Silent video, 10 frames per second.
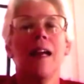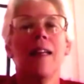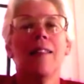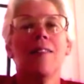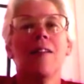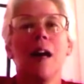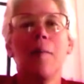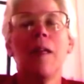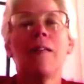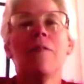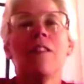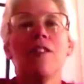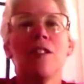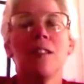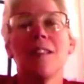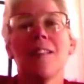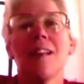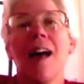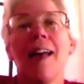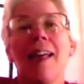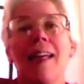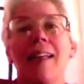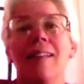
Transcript: So I, it was society